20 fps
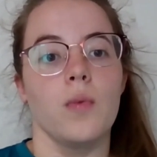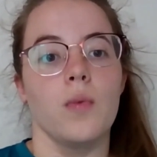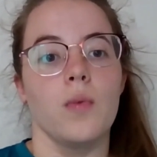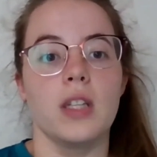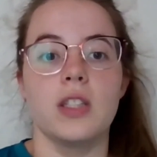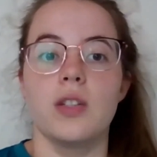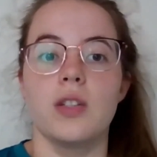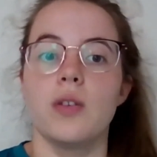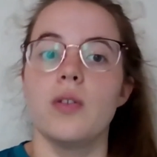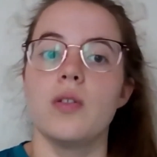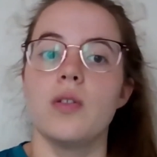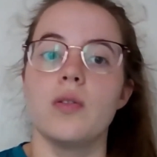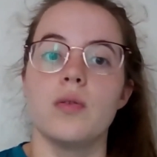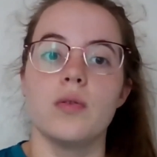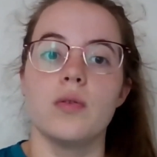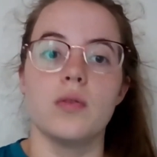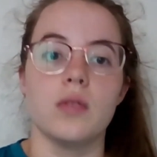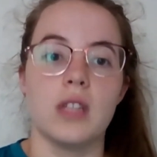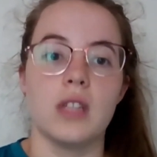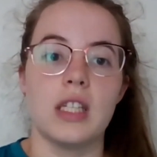which
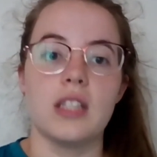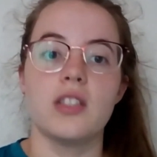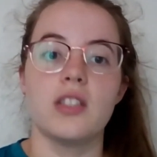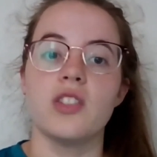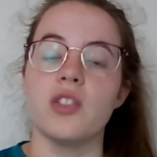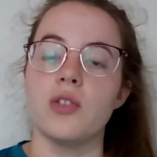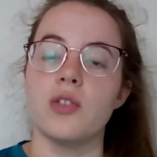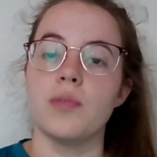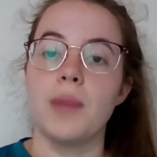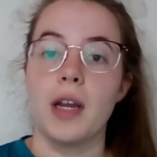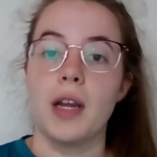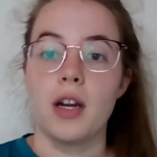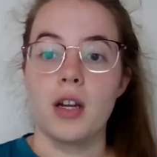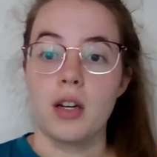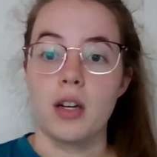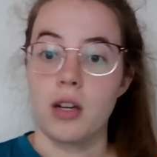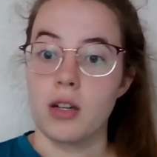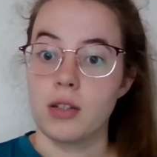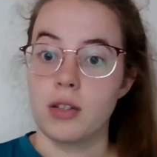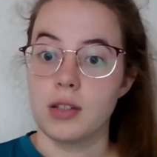lead to
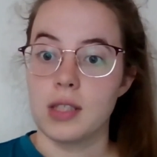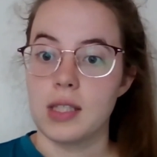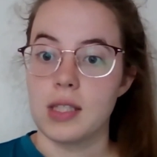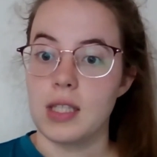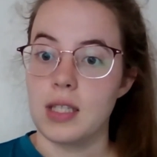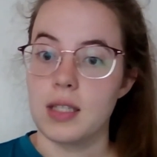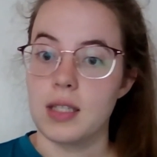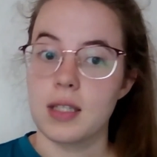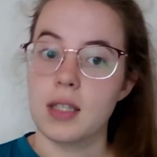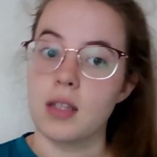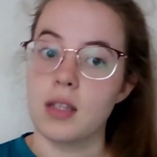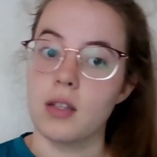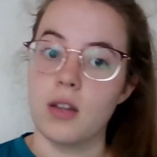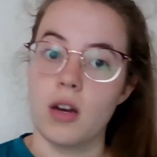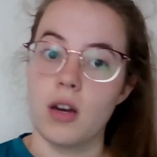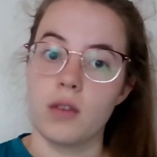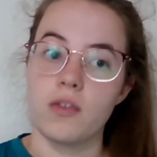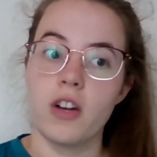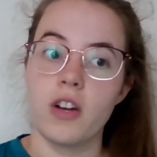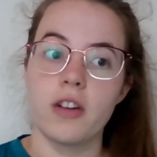periodontal disease in the
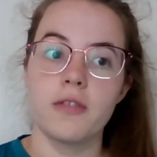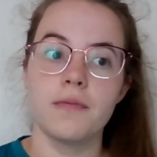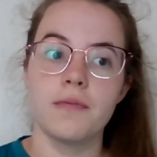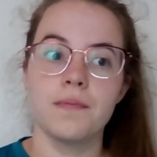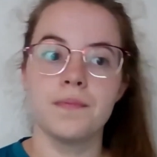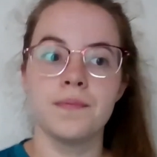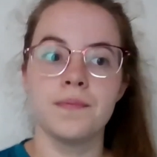long run.